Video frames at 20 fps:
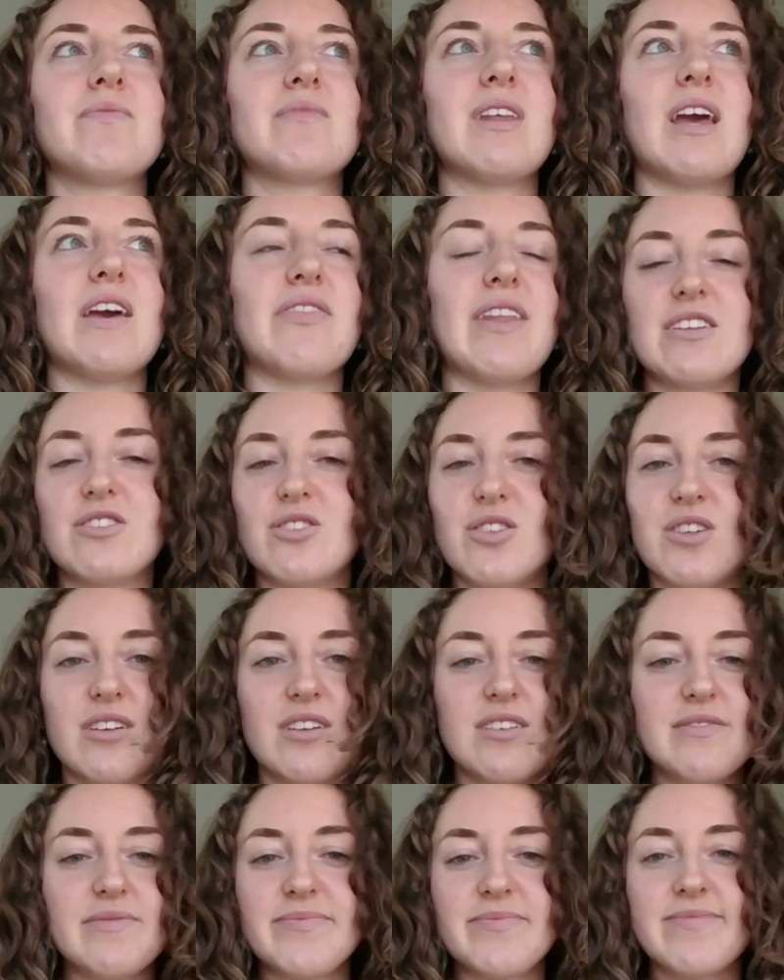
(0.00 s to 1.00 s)
and that
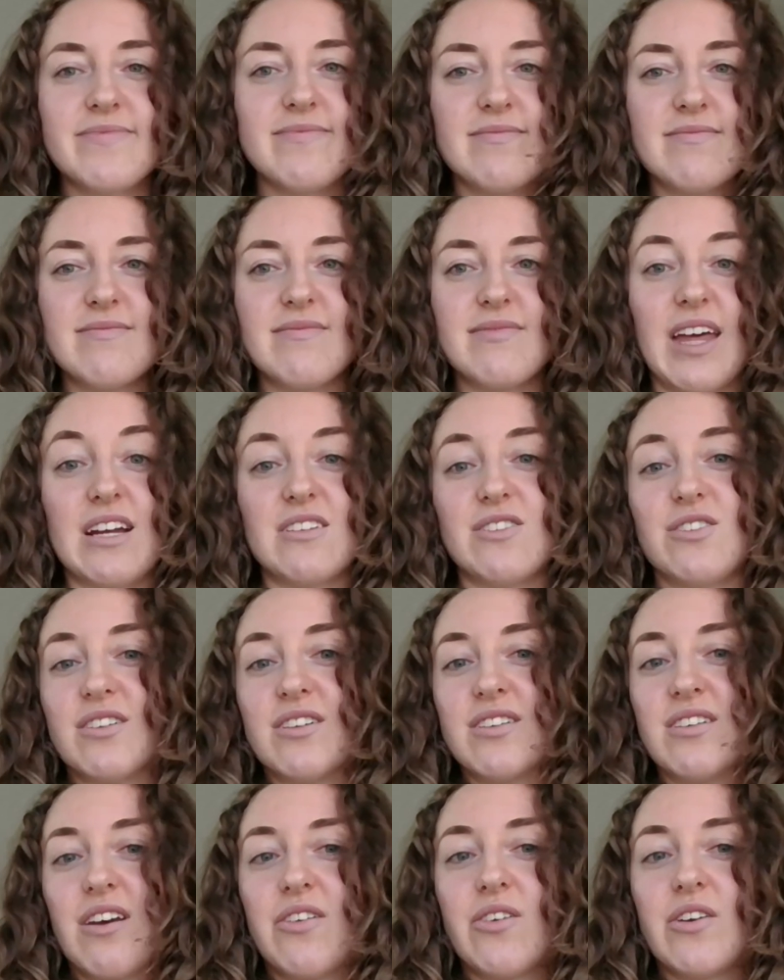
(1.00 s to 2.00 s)
took that took
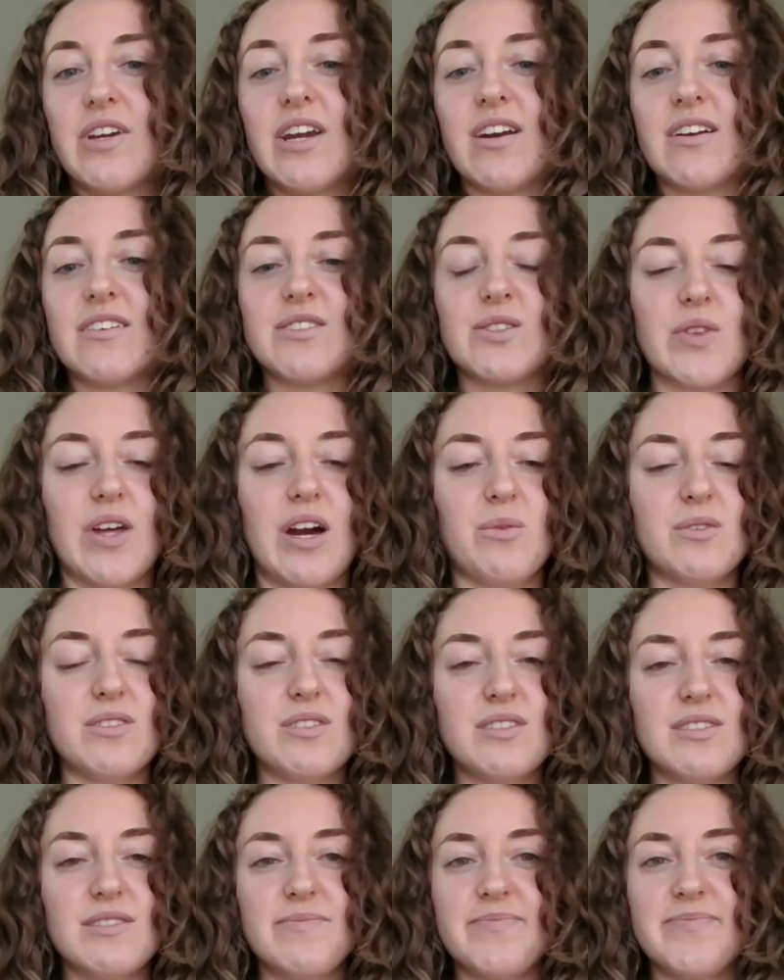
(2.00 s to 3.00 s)
another year. So that
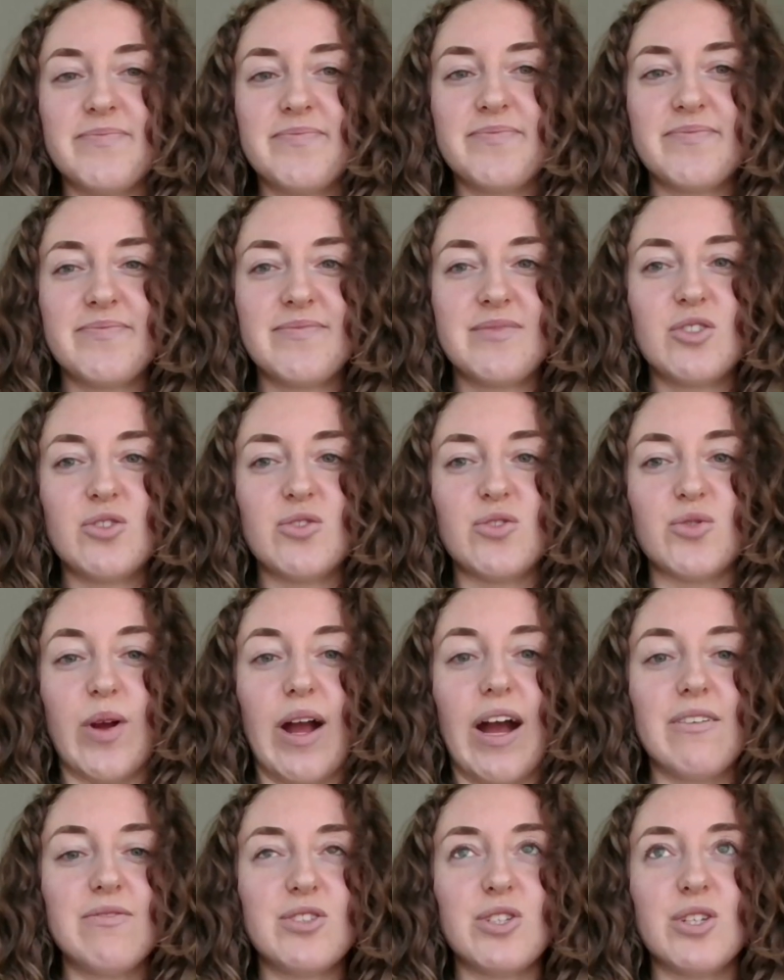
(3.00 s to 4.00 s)
was
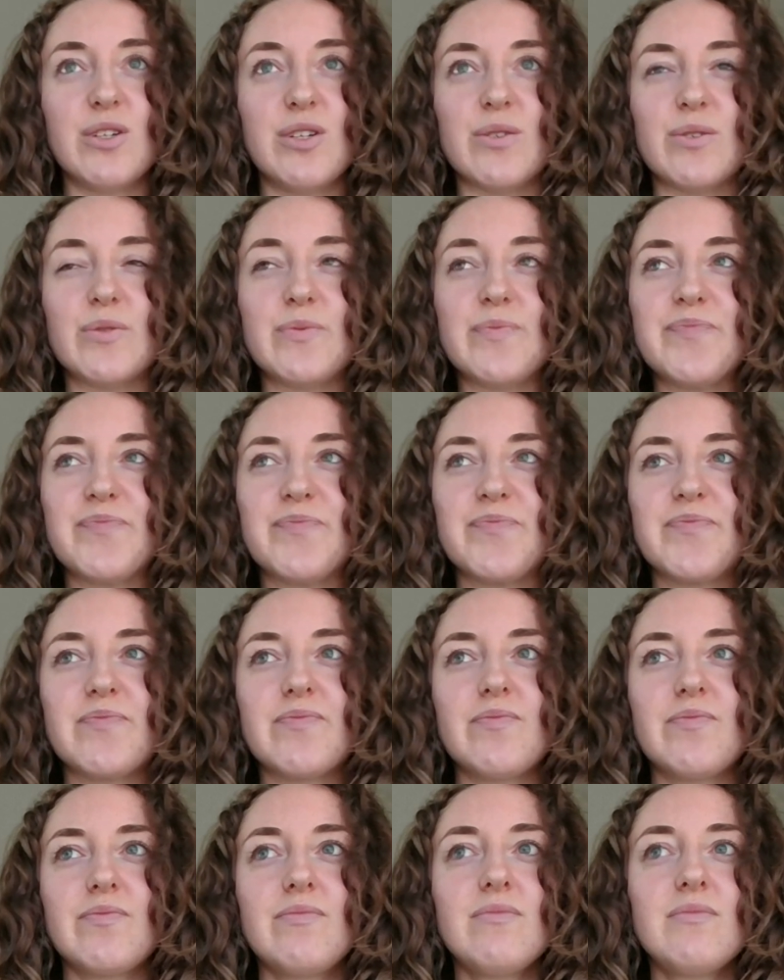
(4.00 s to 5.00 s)
draft two.
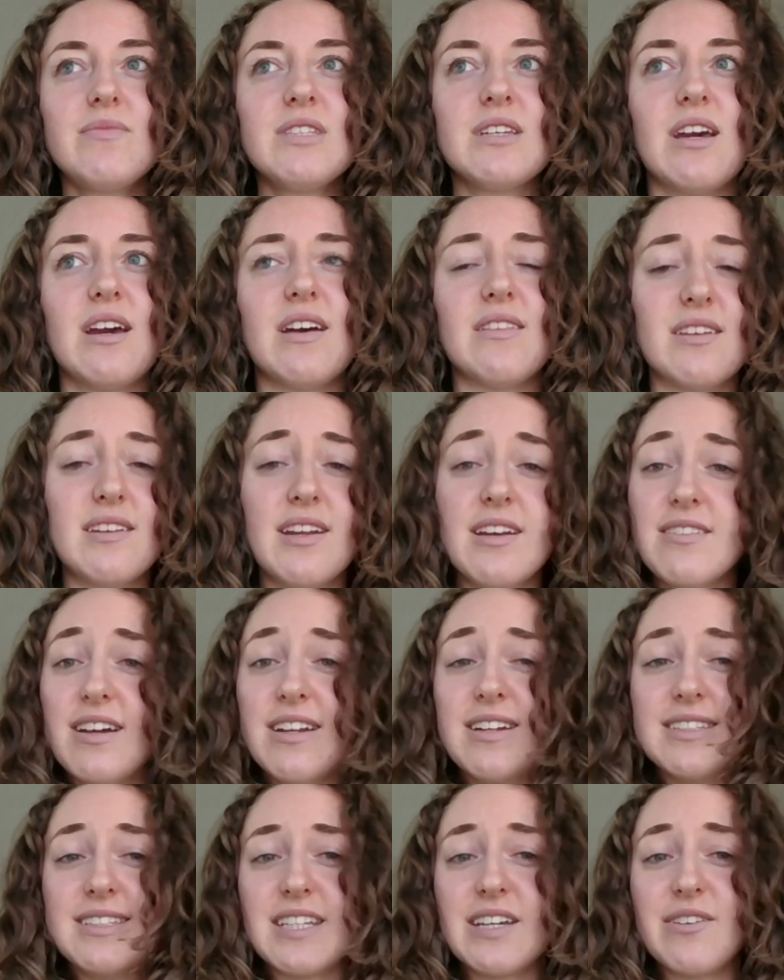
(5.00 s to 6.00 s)
And then I
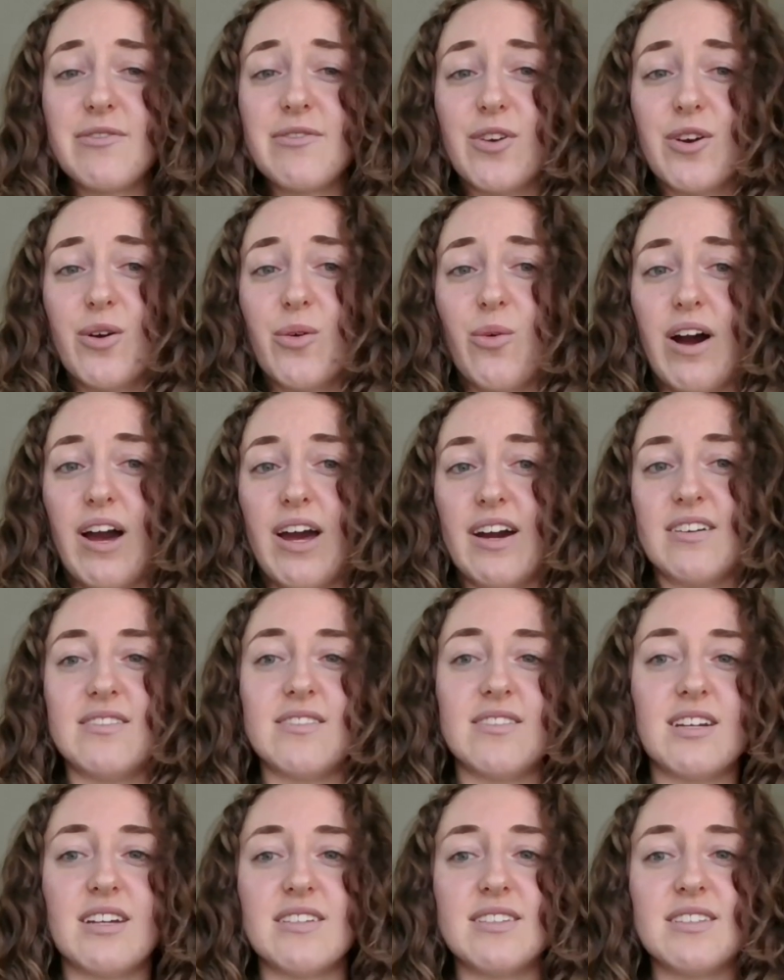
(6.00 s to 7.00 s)
let it sit for a
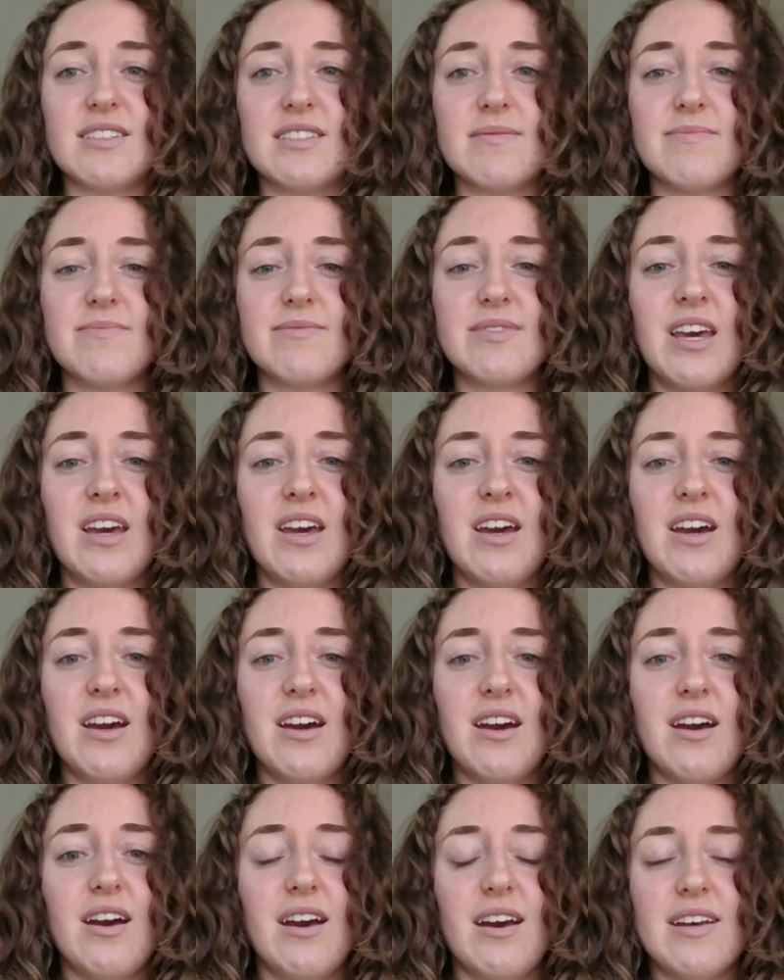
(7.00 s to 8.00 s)
while because
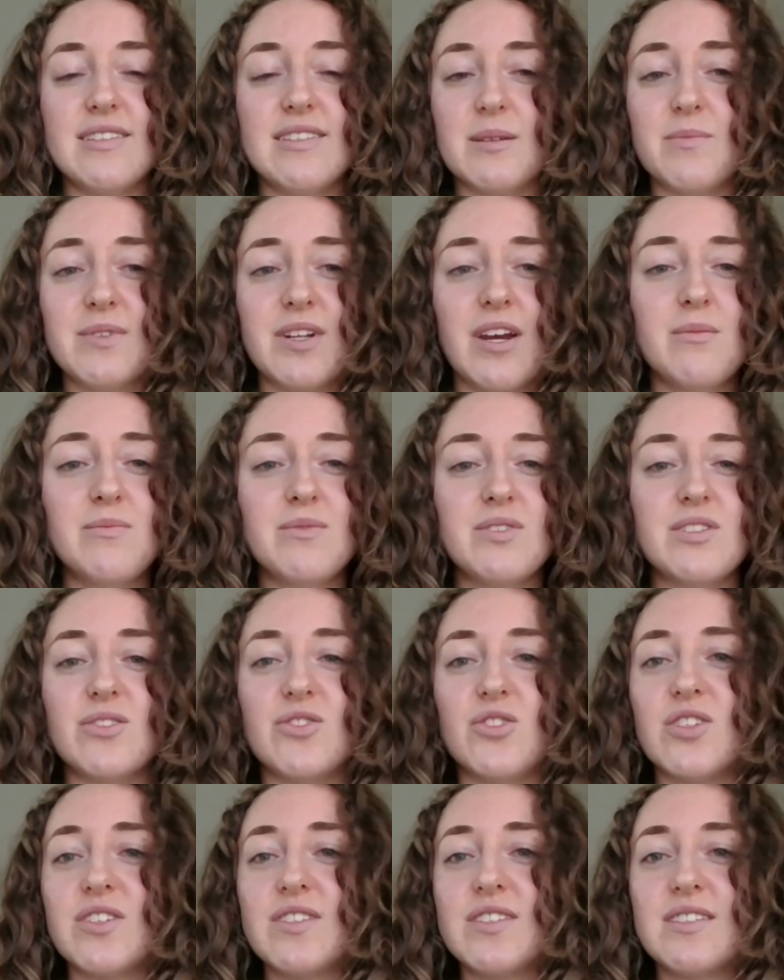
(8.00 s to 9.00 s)
sometimes you
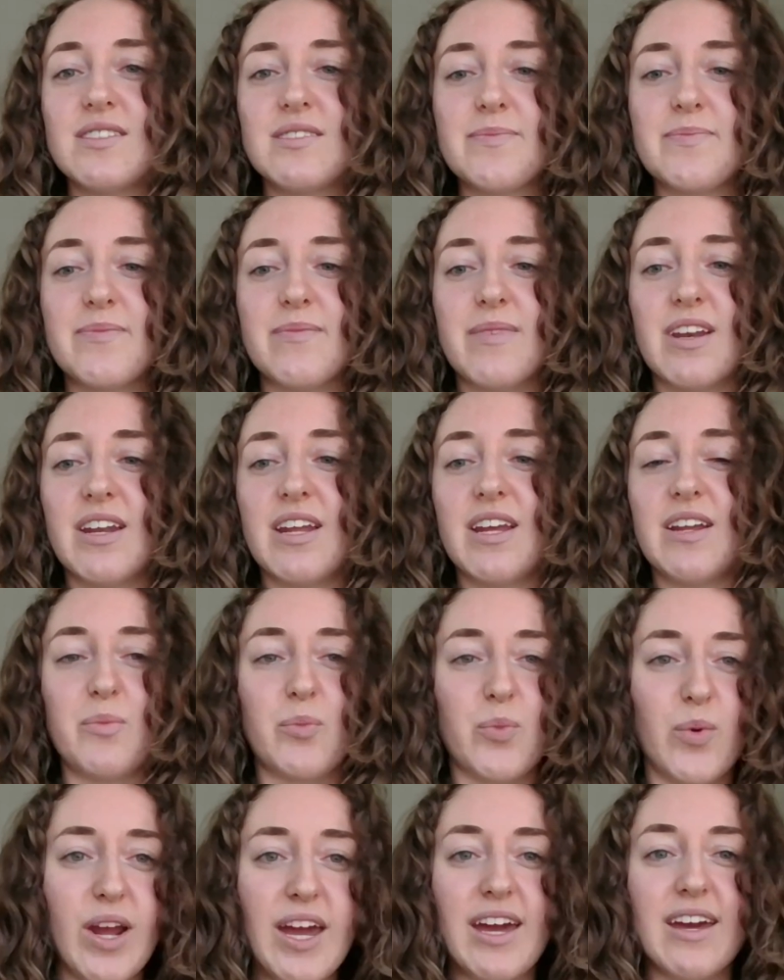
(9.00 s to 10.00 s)
just need a
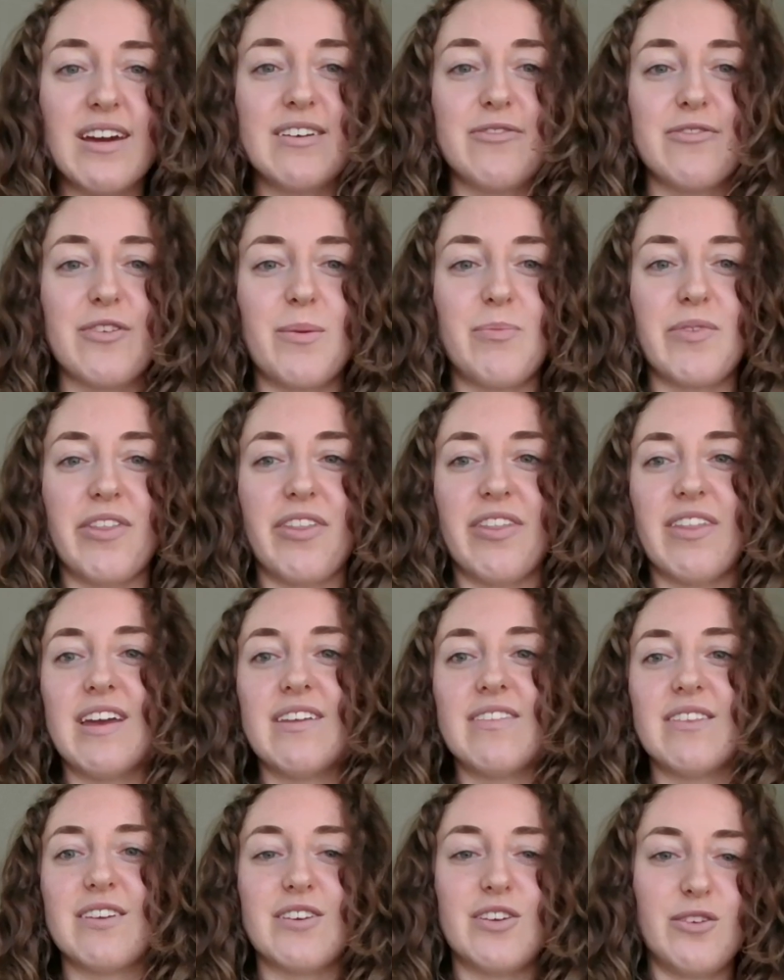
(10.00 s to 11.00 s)
break from the
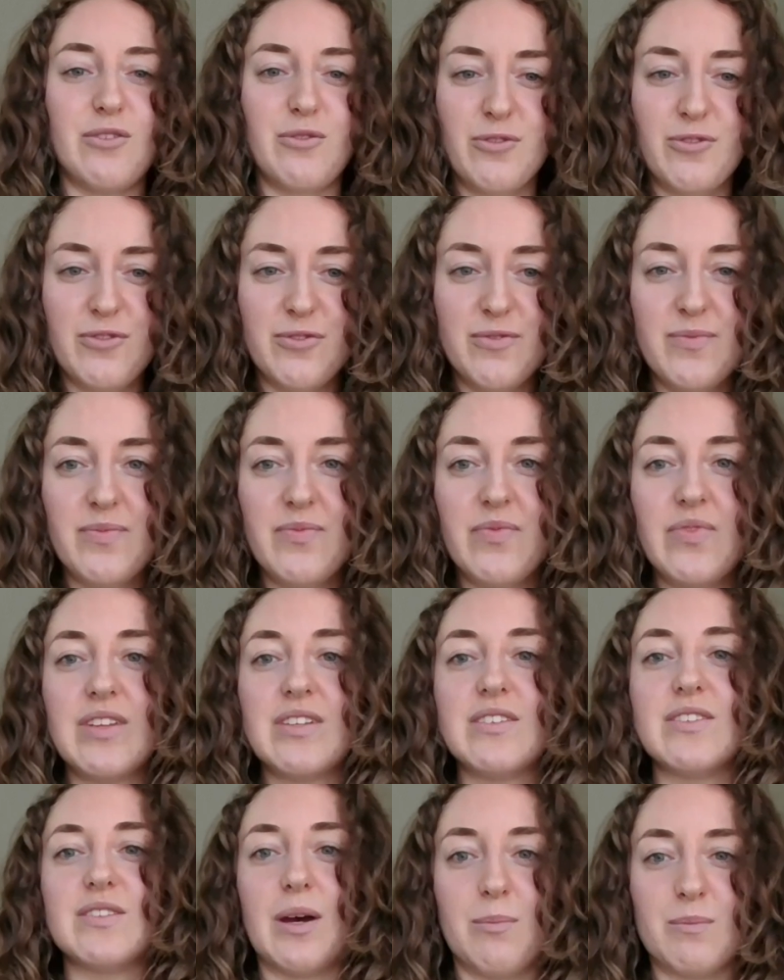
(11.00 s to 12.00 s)
thing that you've
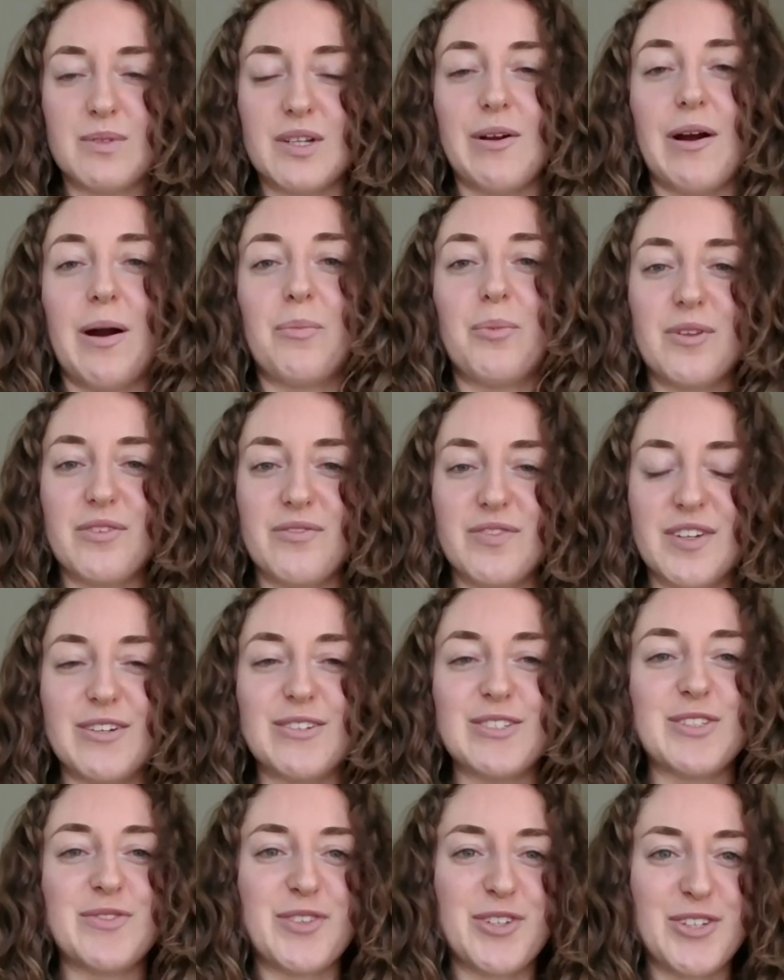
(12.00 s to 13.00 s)
dumped a couple of
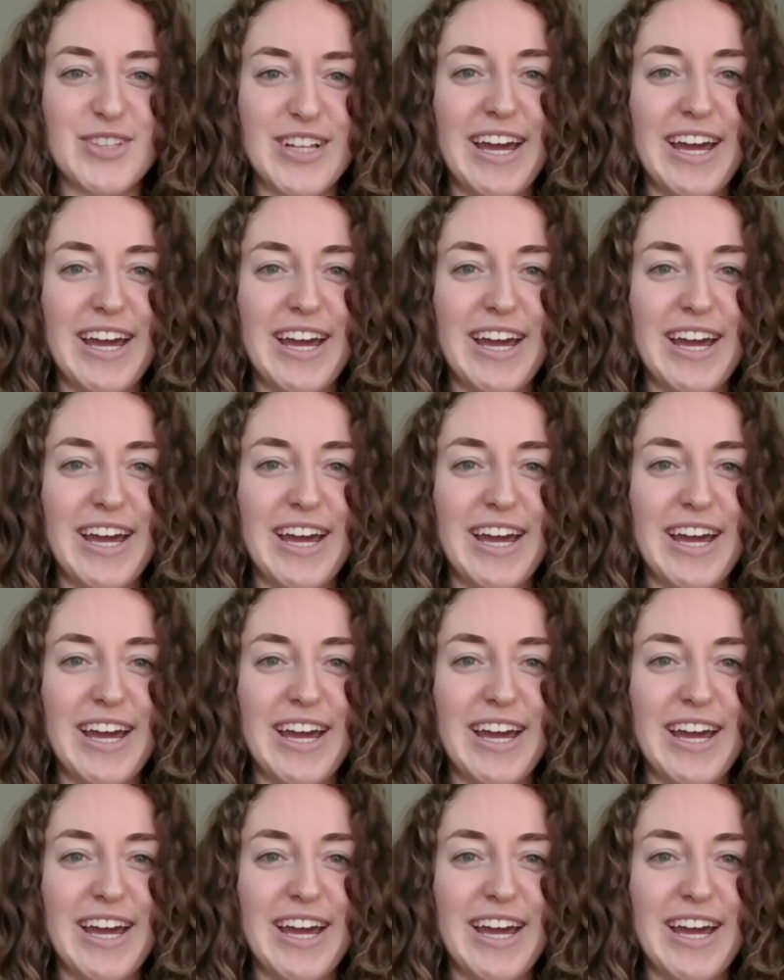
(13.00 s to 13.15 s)
years of your